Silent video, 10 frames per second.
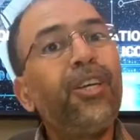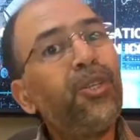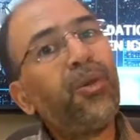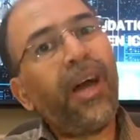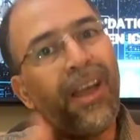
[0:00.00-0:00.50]

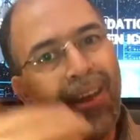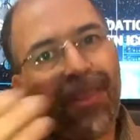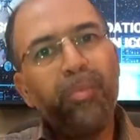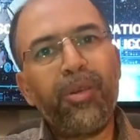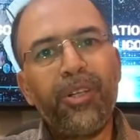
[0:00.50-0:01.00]
to
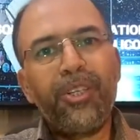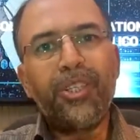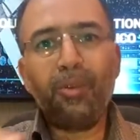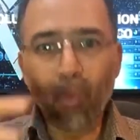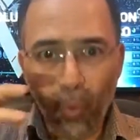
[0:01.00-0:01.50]
another
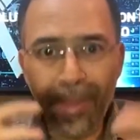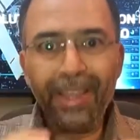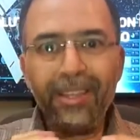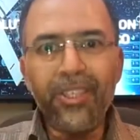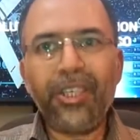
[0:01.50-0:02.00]
person
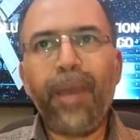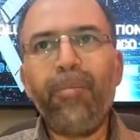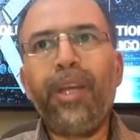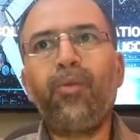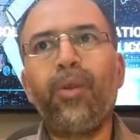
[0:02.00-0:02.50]
within the
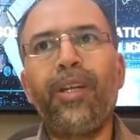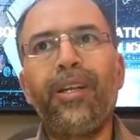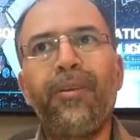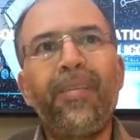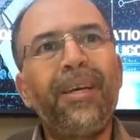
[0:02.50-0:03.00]
same
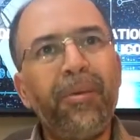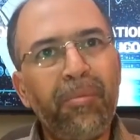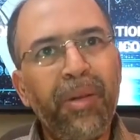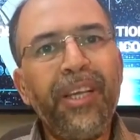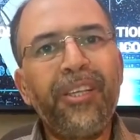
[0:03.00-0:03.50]
network.
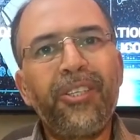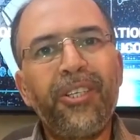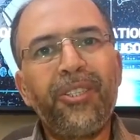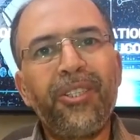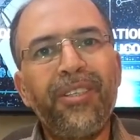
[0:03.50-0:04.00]
By
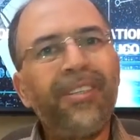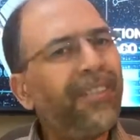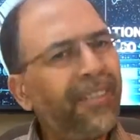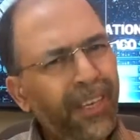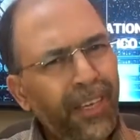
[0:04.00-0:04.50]
extension,
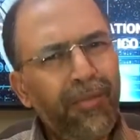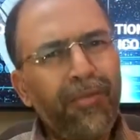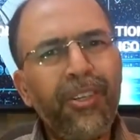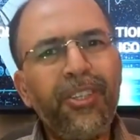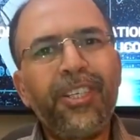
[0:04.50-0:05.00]

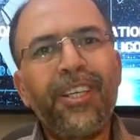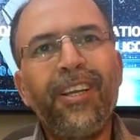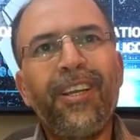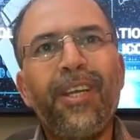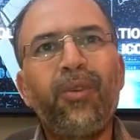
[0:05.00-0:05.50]
every
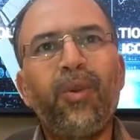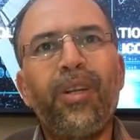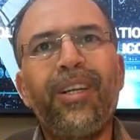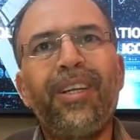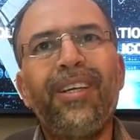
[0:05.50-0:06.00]
single
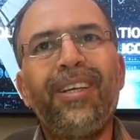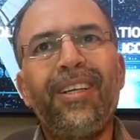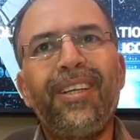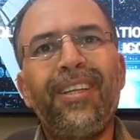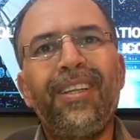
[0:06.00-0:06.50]
network
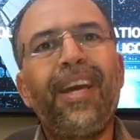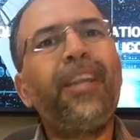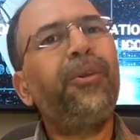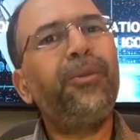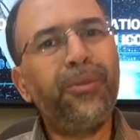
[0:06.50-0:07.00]

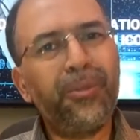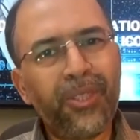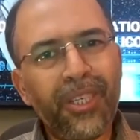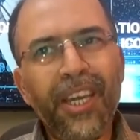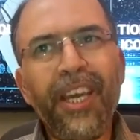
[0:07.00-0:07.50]
that you
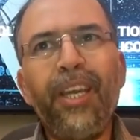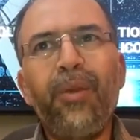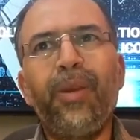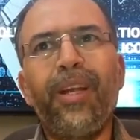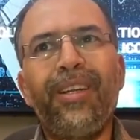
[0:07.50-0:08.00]
use
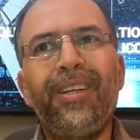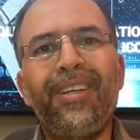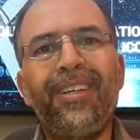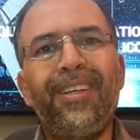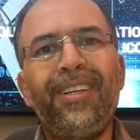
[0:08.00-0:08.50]
anywhere
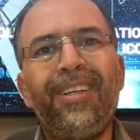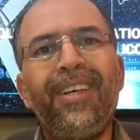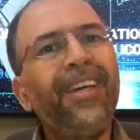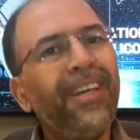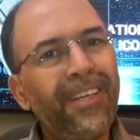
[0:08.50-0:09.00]

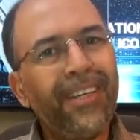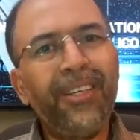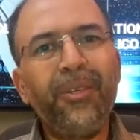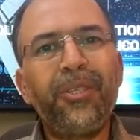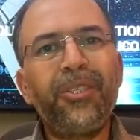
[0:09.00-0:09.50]

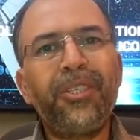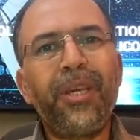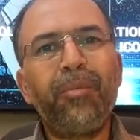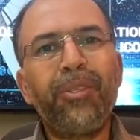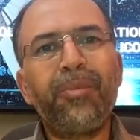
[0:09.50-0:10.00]
uses the
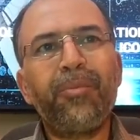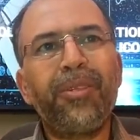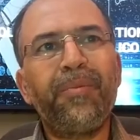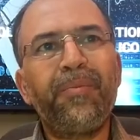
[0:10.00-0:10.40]
same principle.